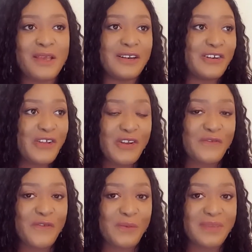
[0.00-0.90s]
learn
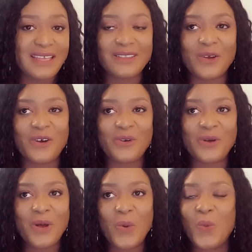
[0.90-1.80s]
from it or
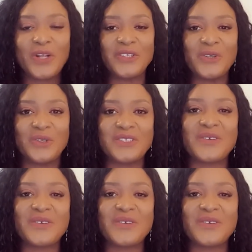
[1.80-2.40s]
whatnot.